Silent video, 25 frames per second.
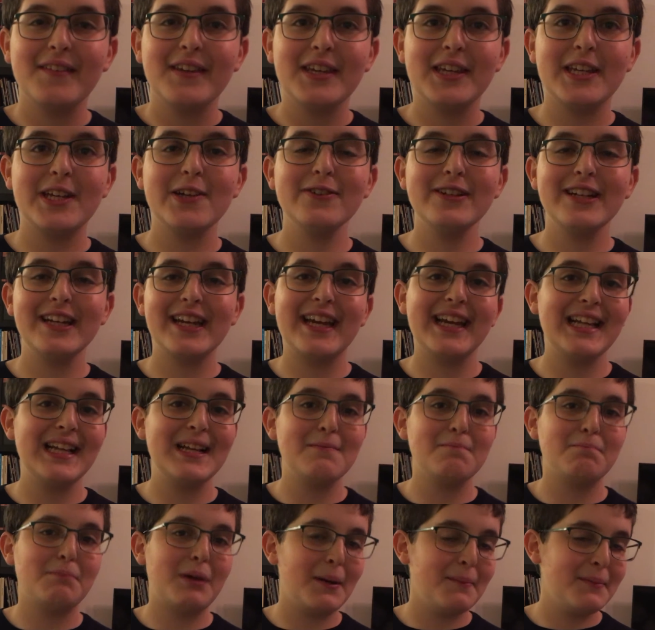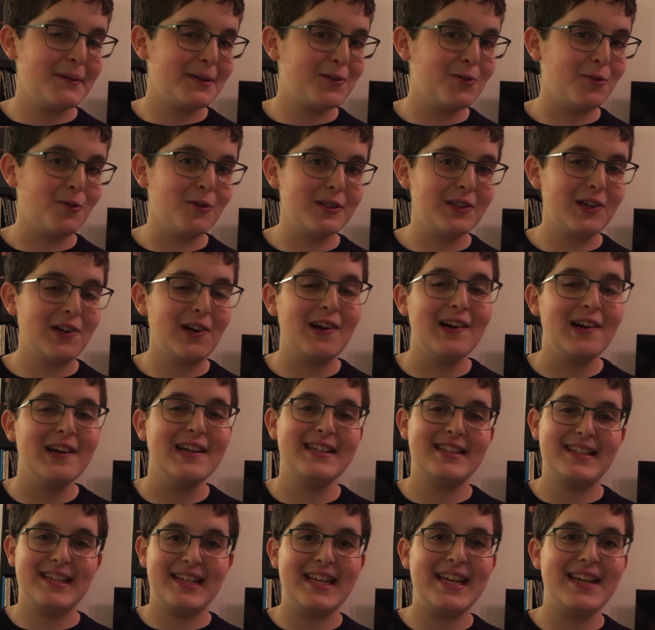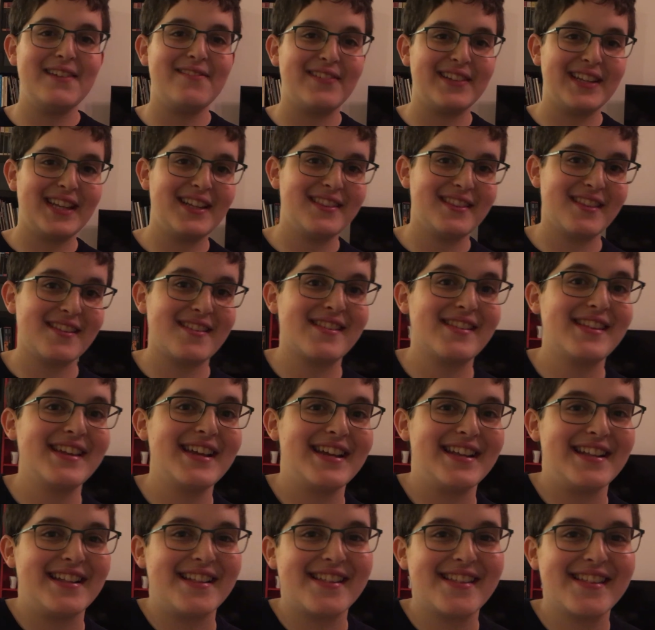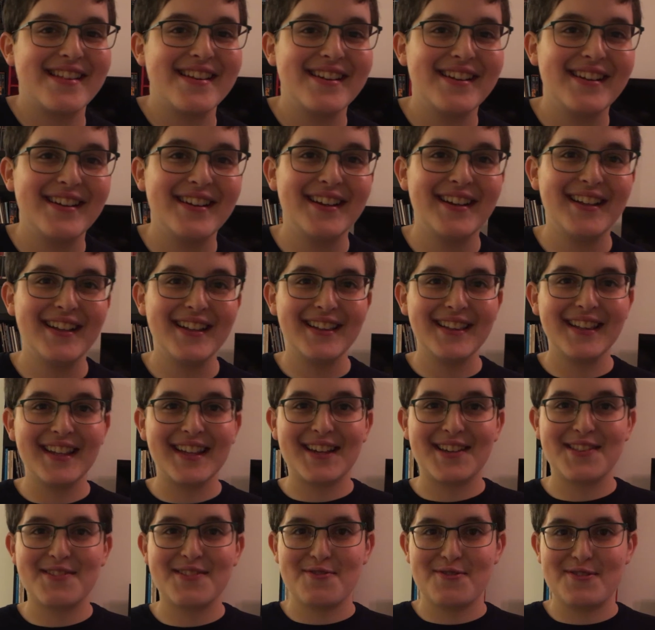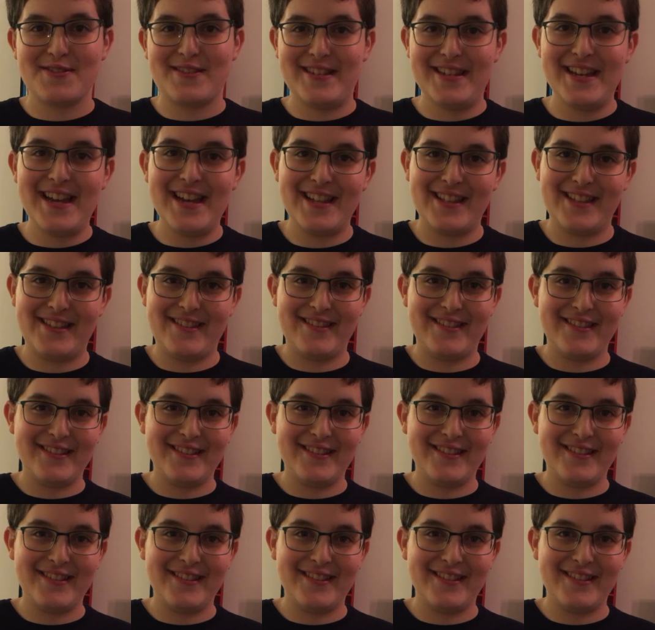Unikitty and Puppycorn aren't even in the seats. Like they're dead.